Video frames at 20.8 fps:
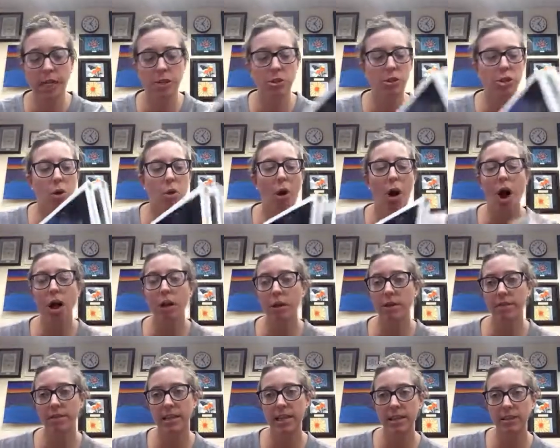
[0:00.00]
So all
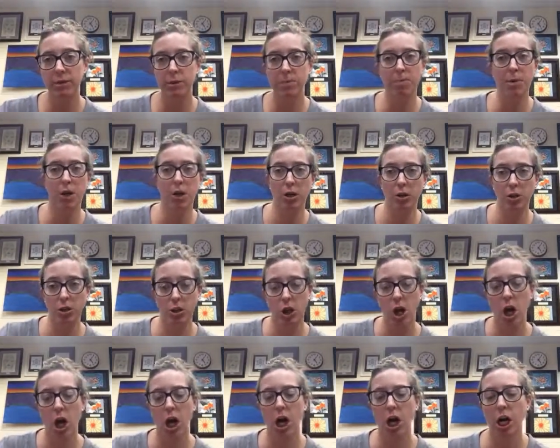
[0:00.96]
of these books
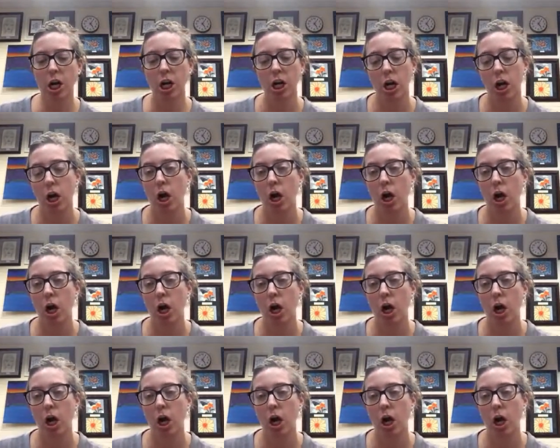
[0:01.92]
are